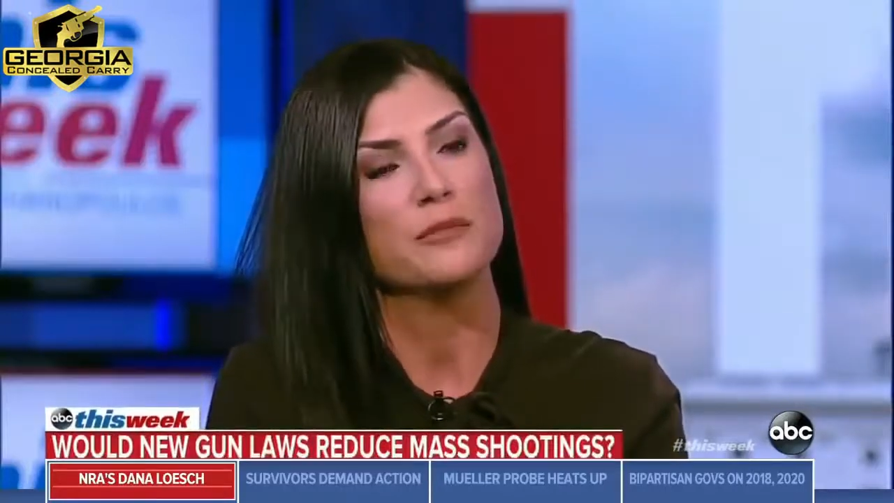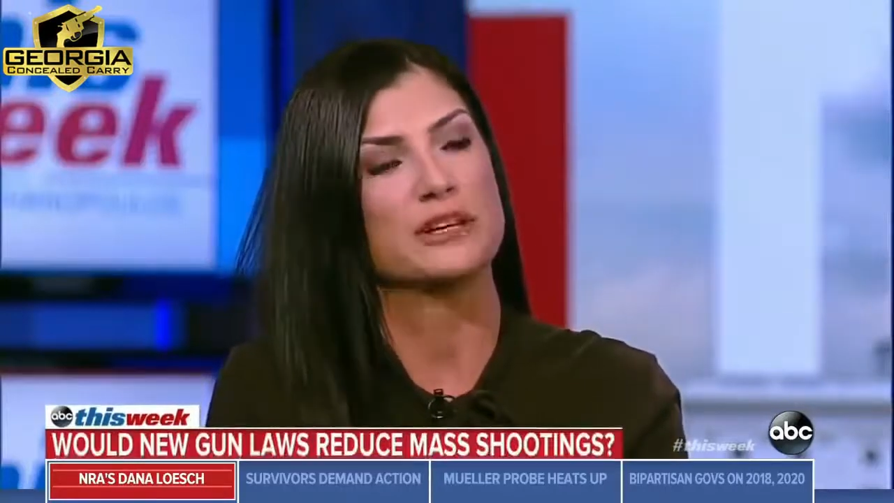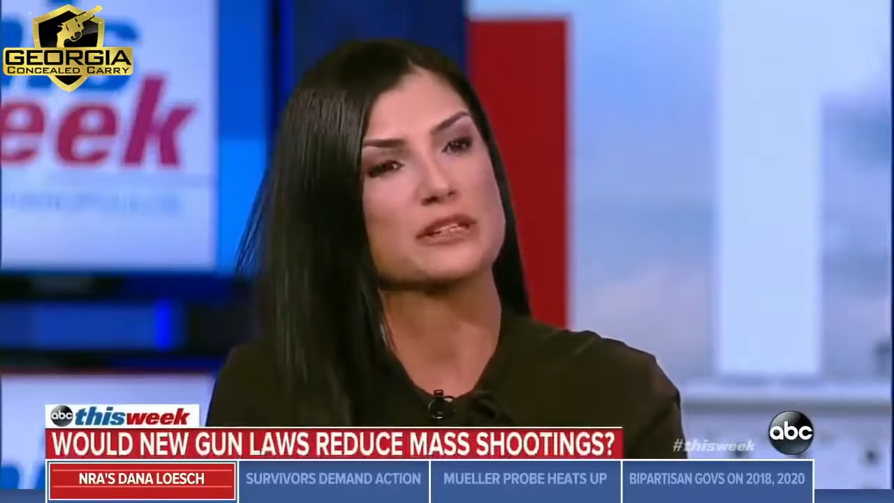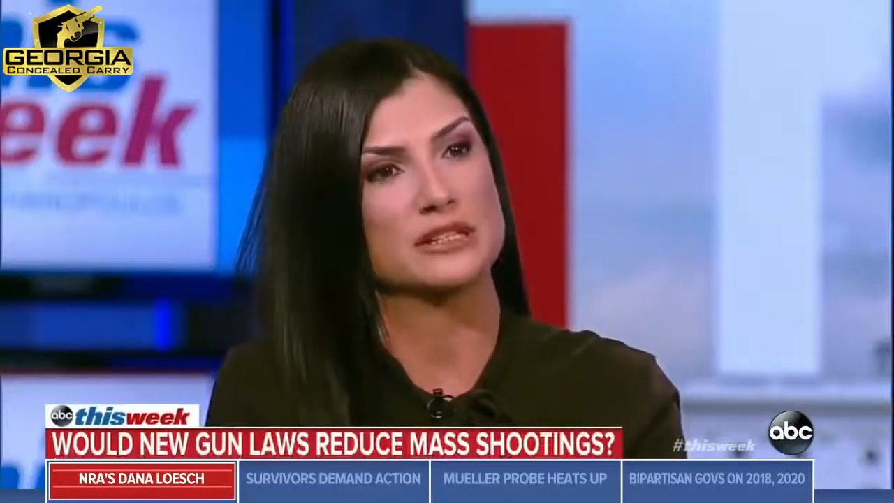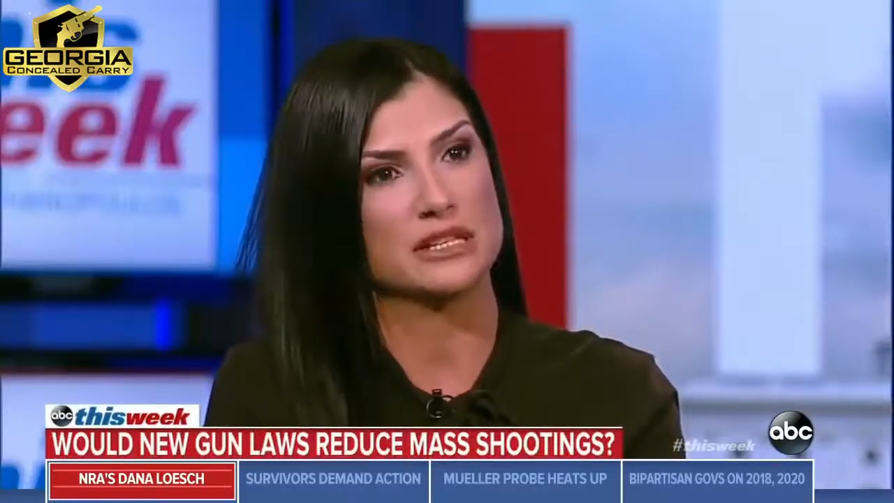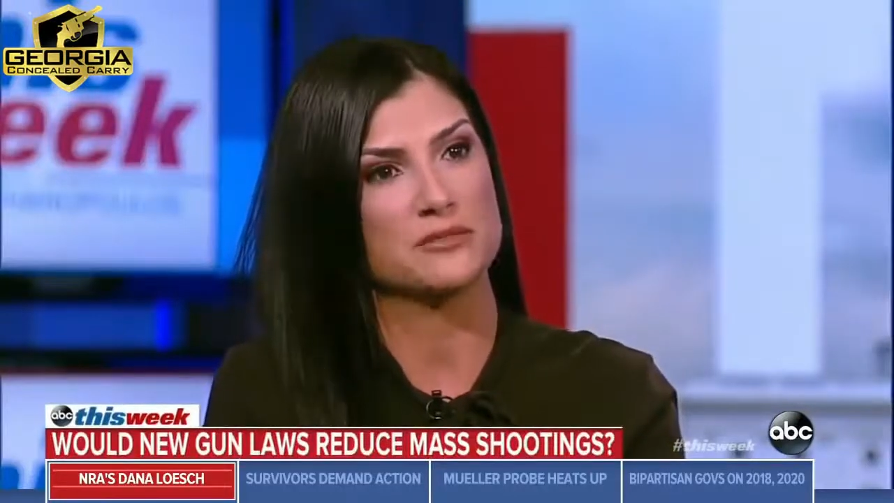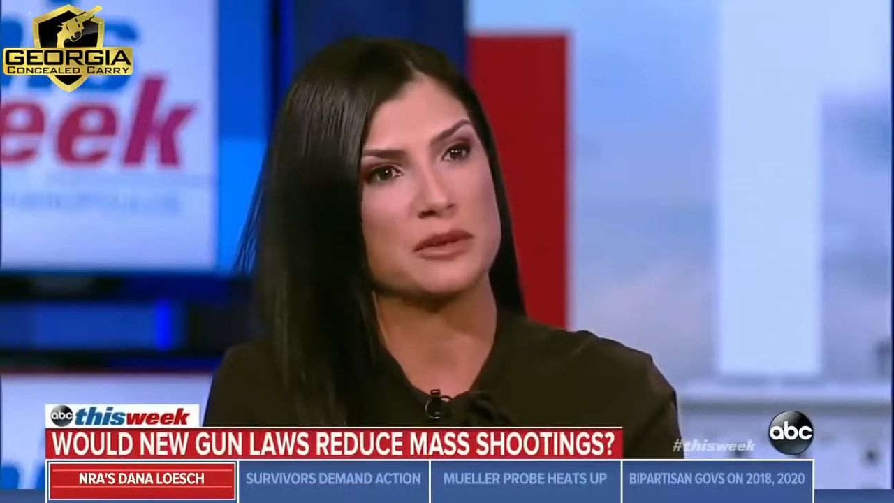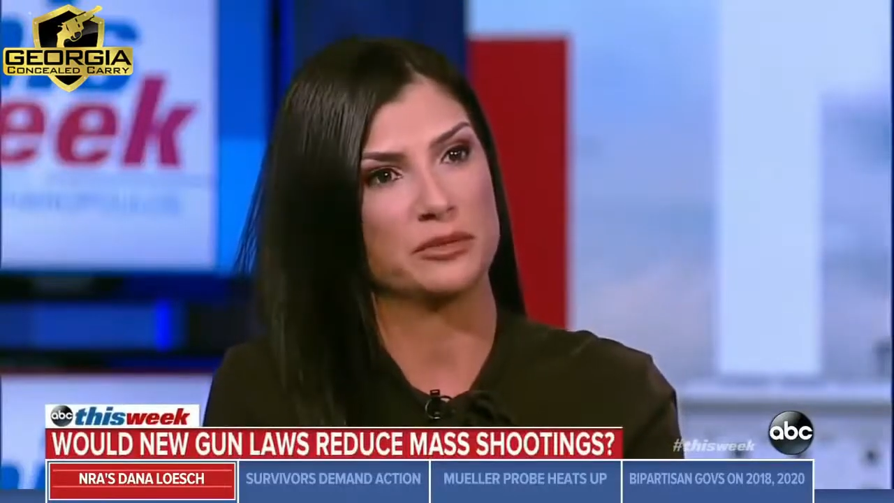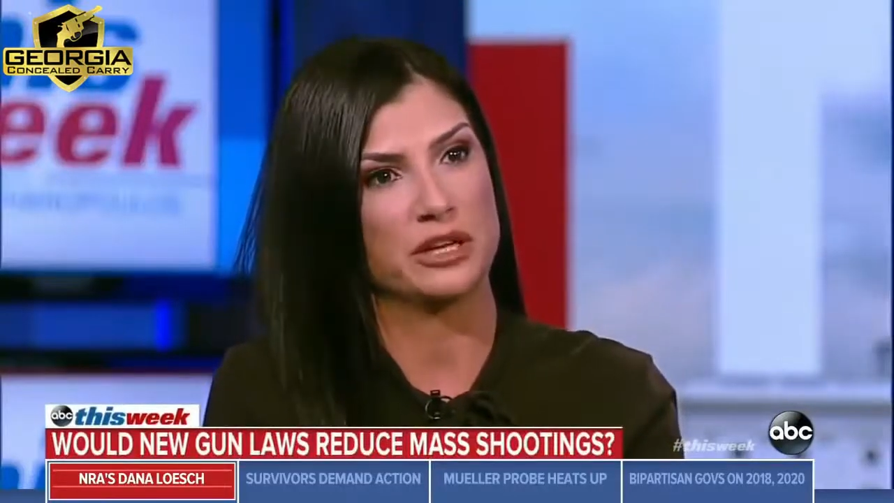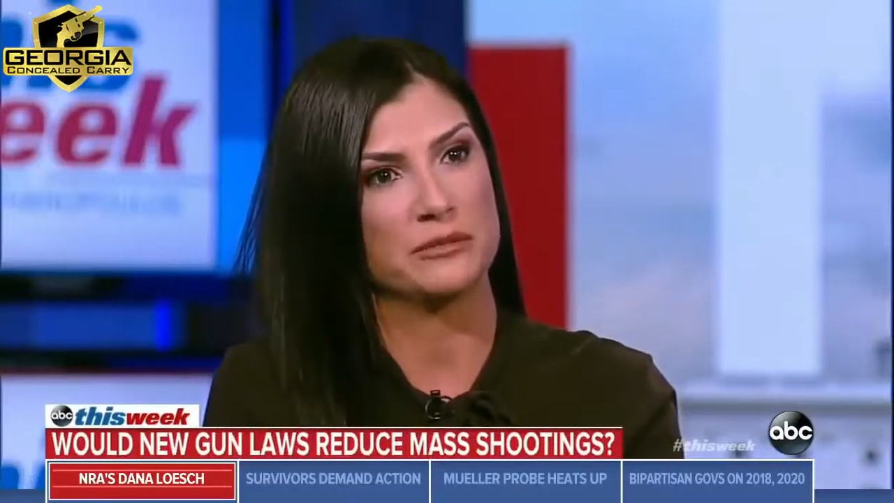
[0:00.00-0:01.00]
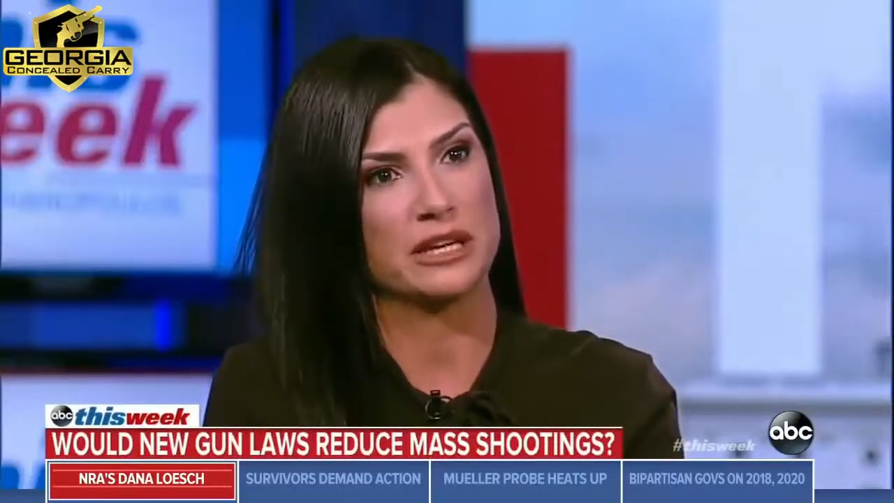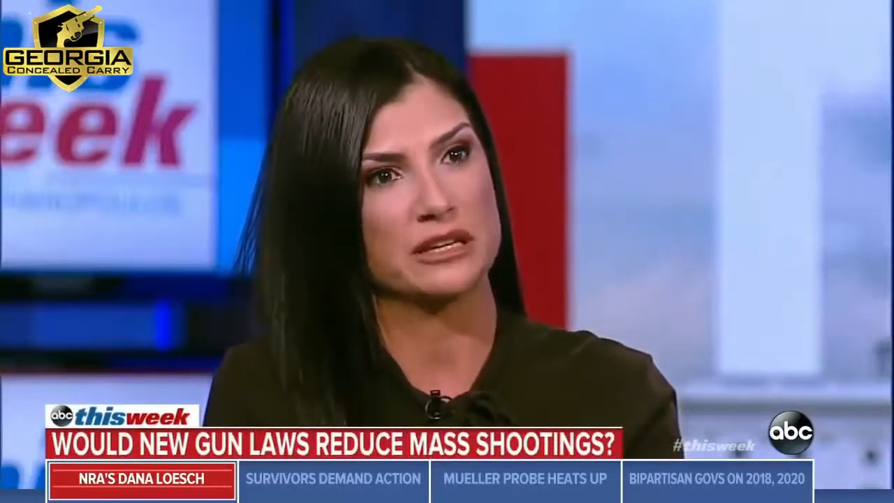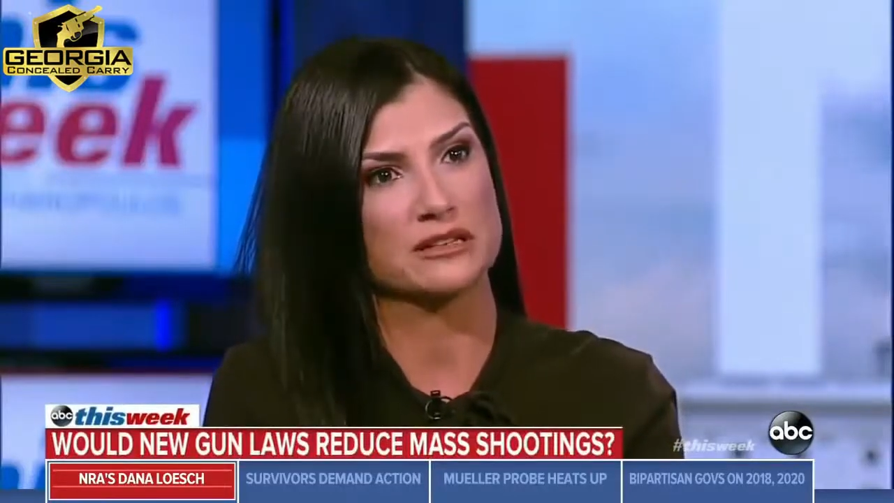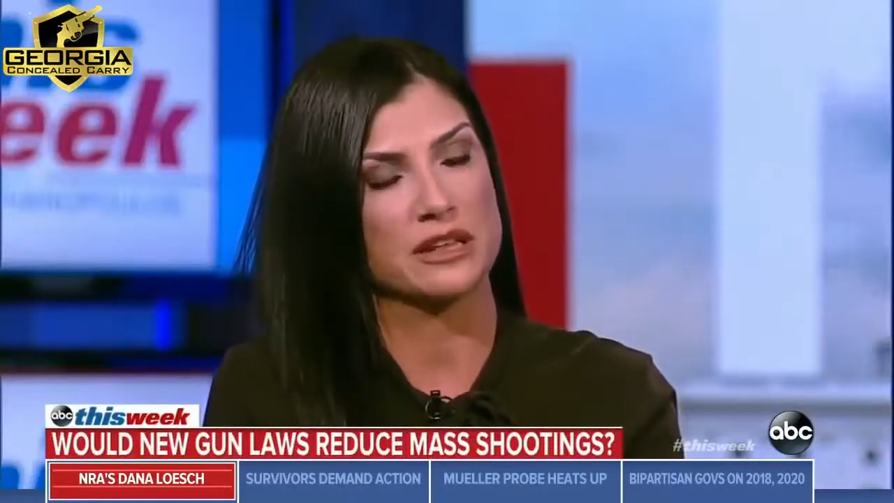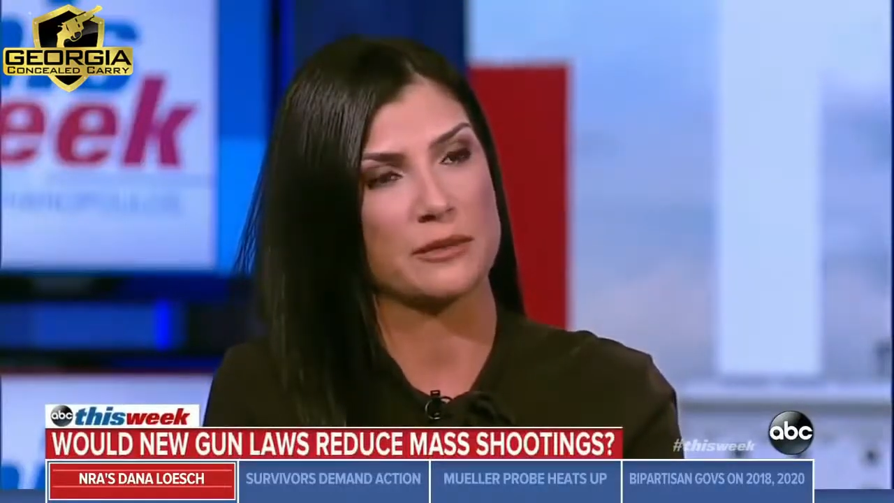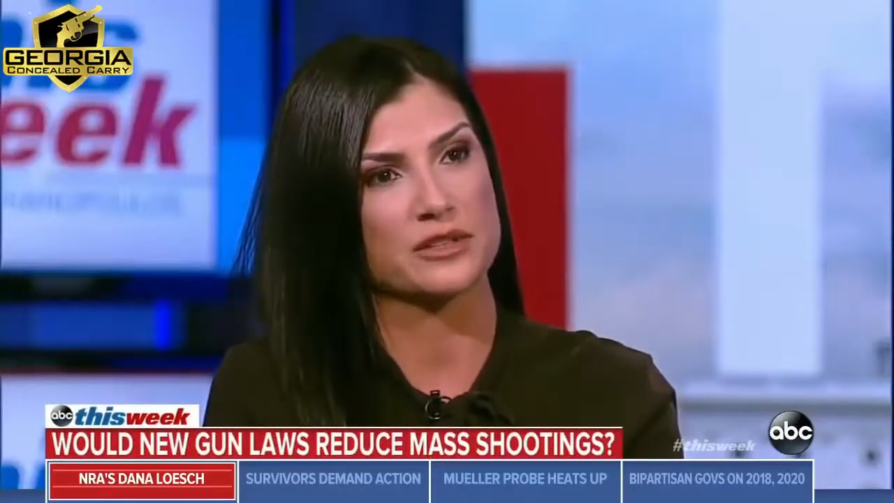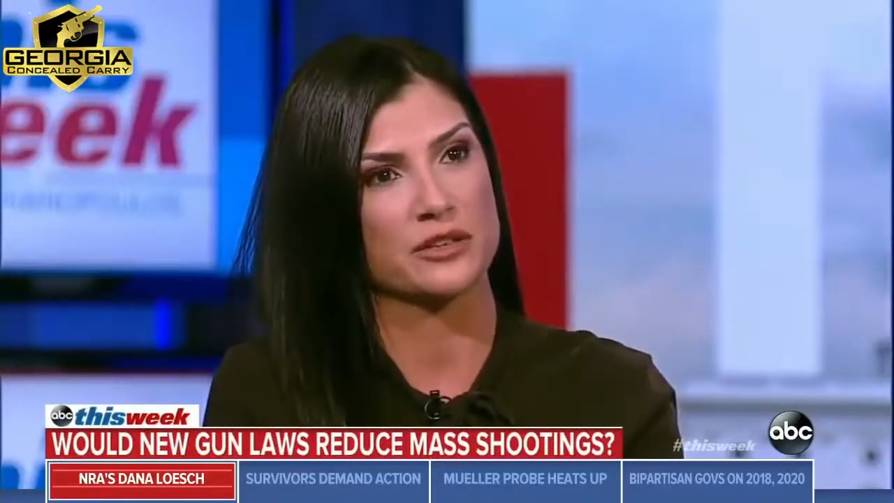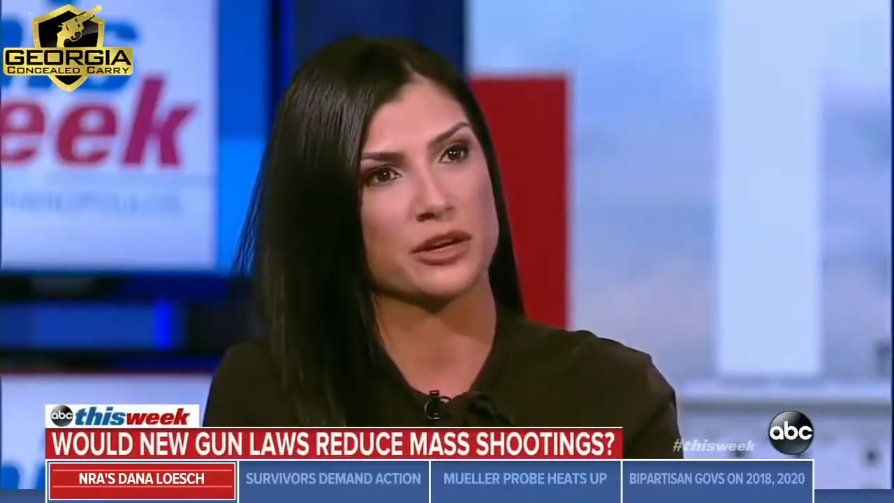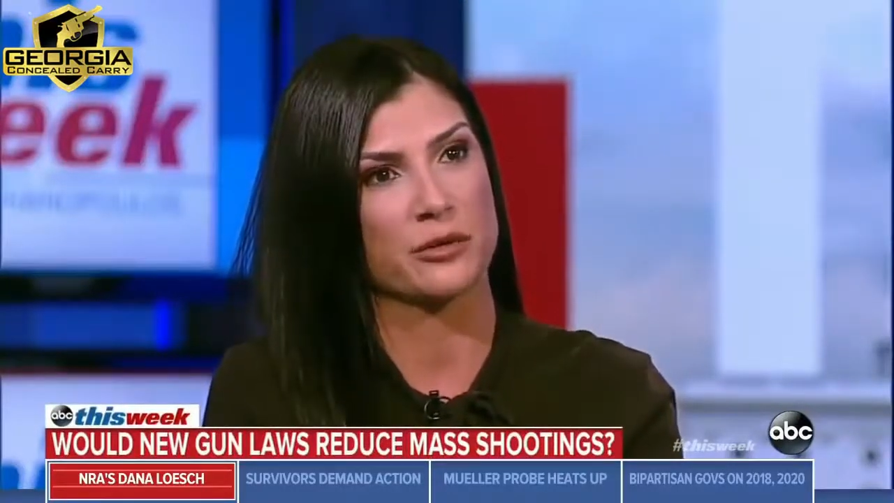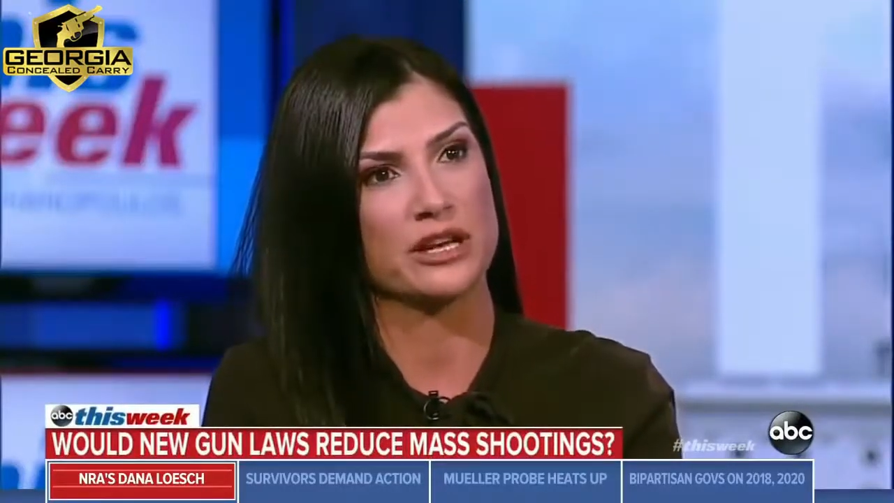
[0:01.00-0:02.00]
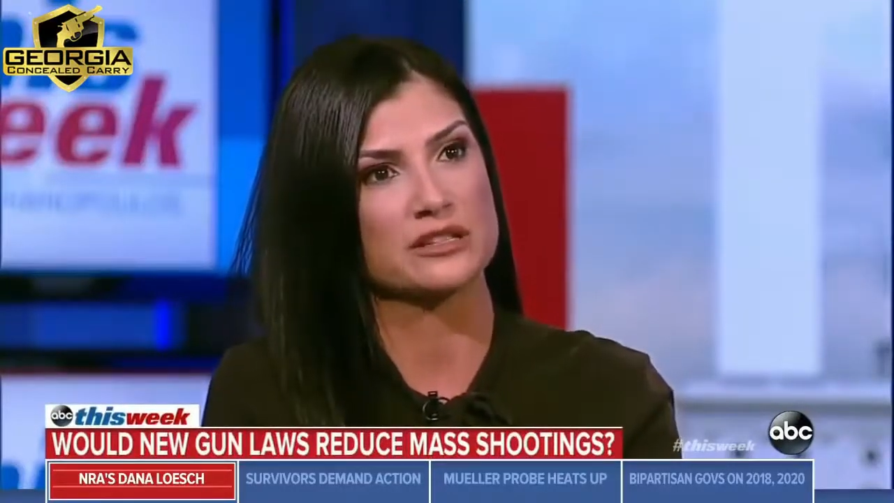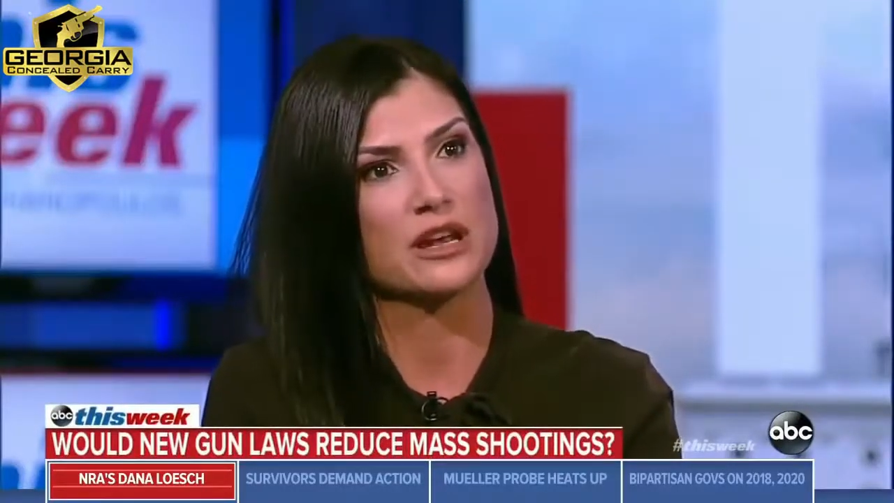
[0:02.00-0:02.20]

because these people keep getting slaps on their wrists.